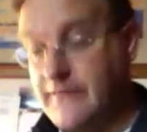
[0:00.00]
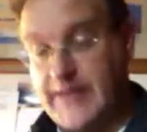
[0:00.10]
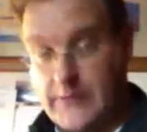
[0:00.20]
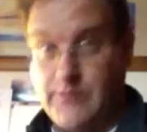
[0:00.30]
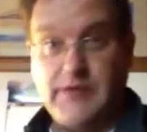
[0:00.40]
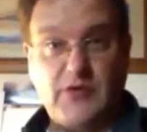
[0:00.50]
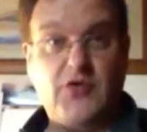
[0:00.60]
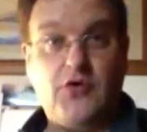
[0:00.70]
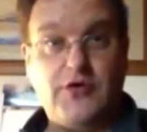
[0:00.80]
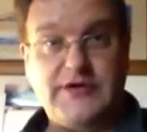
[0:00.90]
that would be
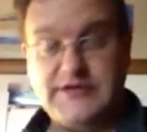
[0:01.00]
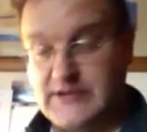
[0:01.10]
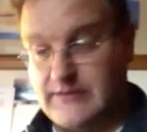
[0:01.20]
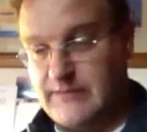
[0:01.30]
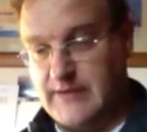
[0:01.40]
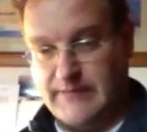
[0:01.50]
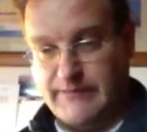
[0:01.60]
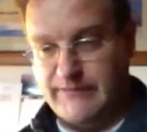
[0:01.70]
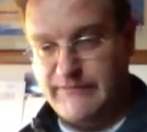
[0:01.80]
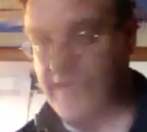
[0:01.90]
recorded,
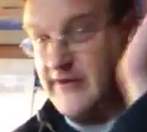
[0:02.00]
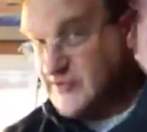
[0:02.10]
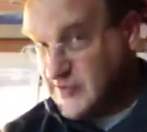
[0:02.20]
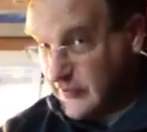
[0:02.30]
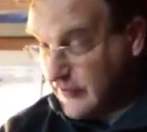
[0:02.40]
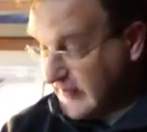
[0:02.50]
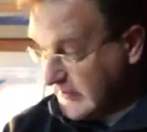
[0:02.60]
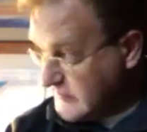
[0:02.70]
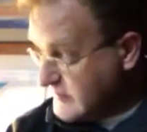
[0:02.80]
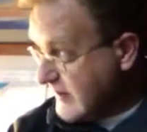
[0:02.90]
and various other
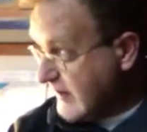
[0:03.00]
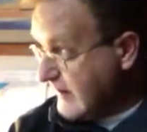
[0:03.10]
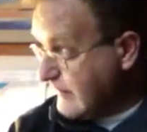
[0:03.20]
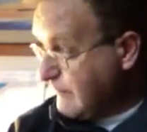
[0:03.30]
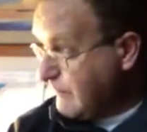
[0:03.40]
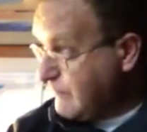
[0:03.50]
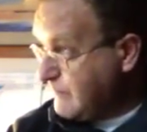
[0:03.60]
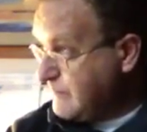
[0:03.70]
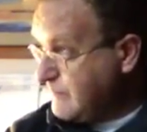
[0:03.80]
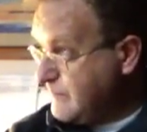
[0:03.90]
things,
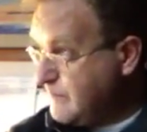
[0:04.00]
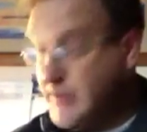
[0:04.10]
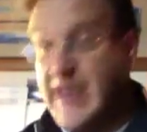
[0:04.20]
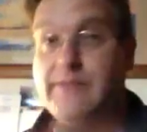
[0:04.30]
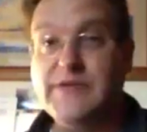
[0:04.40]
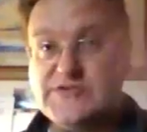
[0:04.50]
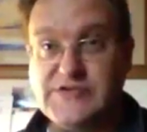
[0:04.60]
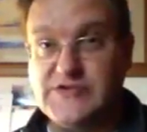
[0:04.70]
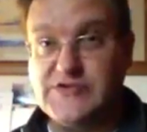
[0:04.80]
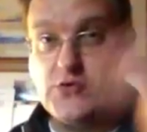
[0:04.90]
payments
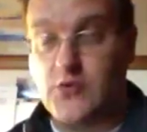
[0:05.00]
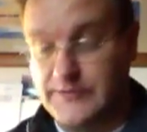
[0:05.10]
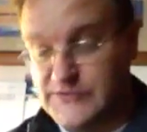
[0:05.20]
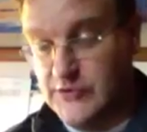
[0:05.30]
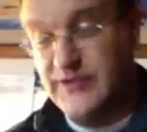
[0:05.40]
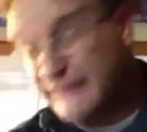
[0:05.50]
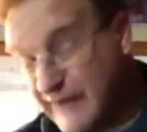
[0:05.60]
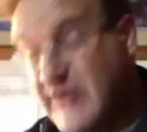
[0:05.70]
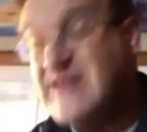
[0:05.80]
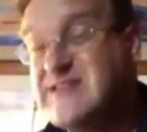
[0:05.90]
and so on. So they're
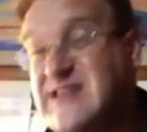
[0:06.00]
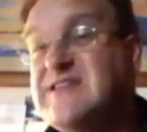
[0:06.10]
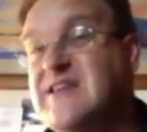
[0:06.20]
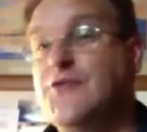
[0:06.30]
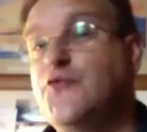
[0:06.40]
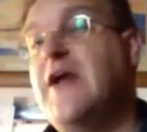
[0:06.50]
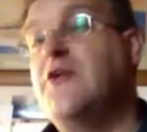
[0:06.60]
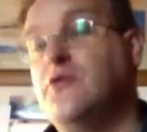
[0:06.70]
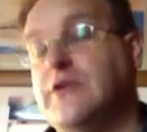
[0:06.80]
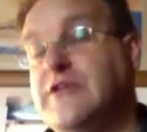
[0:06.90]
very detailed
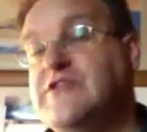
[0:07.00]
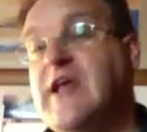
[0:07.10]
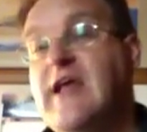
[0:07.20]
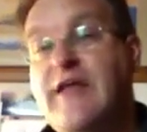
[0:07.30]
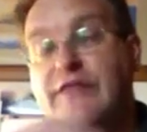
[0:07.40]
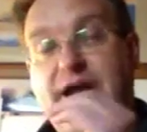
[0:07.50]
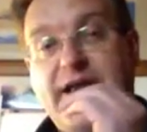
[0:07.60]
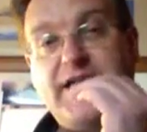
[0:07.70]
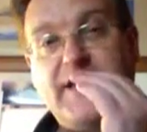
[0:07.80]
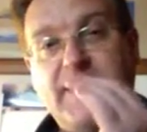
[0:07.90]
records
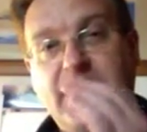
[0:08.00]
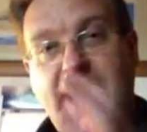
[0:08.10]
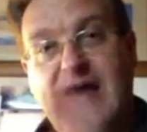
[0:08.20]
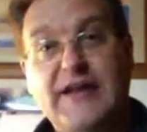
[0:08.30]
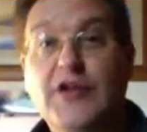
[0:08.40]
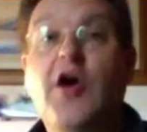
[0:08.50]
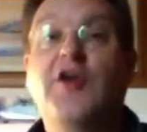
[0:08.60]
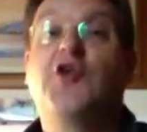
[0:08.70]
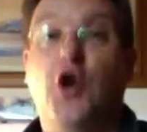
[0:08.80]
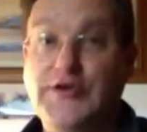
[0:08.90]
that can add a lot
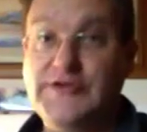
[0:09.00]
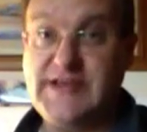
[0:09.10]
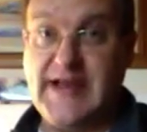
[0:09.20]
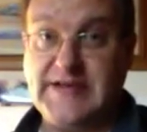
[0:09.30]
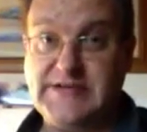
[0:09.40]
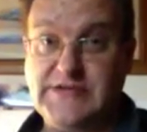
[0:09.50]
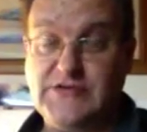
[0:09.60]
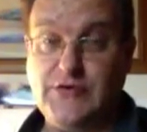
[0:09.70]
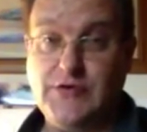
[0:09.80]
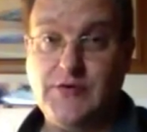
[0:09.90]
of context
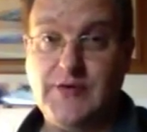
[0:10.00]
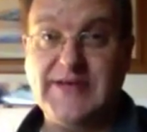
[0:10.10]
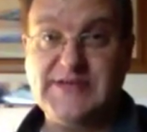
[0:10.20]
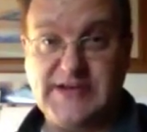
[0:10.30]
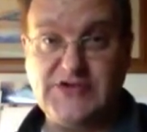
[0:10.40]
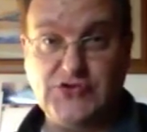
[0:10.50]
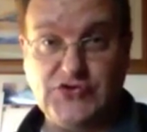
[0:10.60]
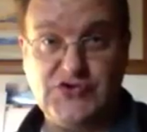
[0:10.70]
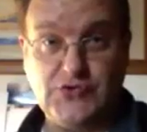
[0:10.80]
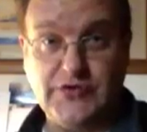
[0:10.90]
to your
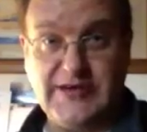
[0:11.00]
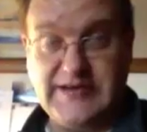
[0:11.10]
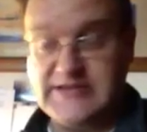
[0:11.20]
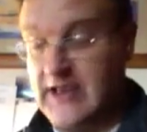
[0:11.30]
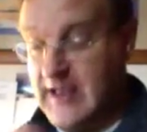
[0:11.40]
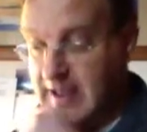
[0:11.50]
ancestors' stories,